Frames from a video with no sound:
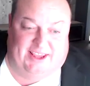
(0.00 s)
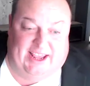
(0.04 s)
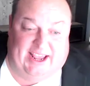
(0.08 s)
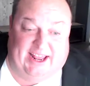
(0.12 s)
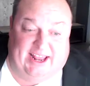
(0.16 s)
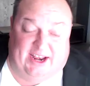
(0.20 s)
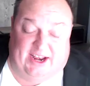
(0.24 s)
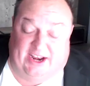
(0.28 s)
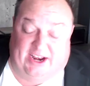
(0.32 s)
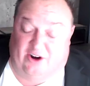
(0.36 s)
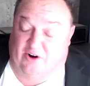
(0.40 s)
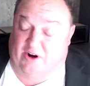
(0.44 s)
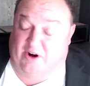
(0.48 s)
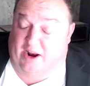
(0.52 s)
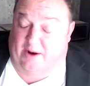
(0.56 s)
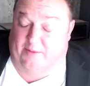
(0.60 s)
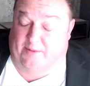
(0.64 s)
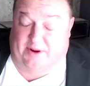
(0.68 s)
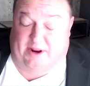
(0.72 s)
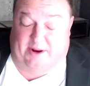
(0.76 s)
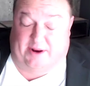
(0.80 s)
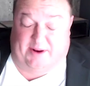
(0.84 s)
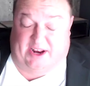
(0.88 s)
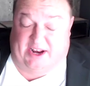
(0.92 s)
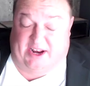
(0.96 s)

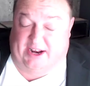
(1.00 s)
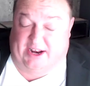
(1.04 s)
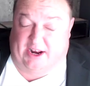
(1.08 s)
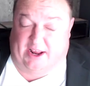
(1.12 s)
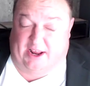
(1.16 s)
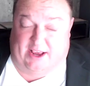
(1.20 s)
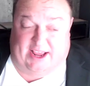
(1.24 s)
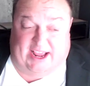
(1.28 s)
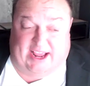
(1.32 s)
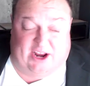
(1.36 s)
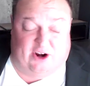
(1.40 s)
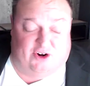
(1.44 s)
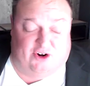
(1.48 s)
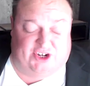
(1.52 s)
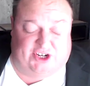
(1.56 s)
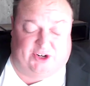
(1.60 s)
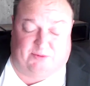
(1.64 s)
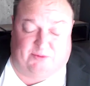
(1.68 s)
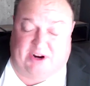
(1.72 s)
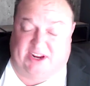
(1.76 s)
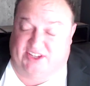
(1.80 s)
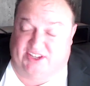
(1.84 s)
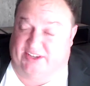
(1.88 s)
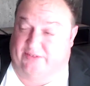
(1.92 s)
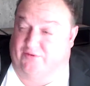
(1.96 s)
Energy
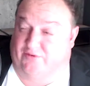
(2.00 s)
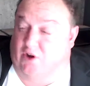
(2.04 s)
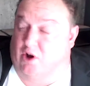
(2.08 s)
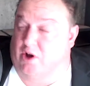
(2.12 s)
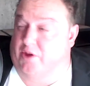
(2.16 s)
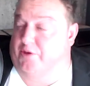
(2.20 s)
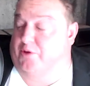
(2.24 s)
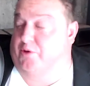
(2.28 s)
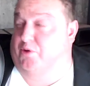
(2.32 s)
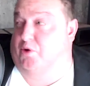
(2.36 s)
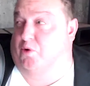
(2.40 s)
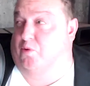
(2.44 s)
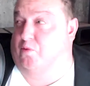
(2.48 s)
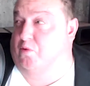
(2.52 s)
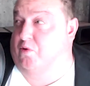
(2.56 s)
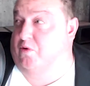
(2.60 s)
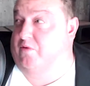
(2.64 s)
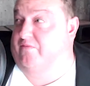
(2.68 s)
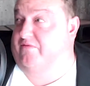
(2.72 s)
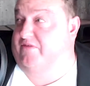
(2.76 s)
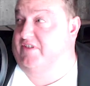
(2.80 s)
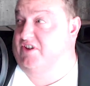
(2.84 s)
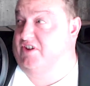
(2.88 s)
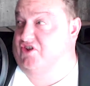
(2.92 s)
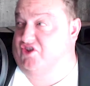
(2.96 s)
rates have gone through the
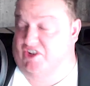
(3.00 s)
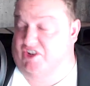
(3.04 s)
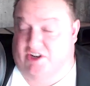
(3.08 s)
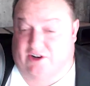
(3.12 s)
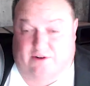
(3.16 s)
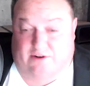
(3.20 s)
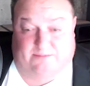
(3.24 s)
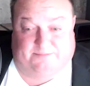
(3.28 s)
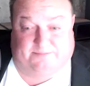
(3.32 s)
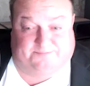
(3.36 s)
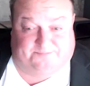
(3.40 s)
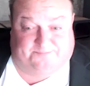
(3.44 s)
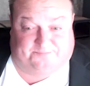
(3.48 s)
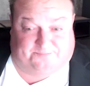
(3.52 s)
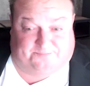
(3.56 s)
roof this year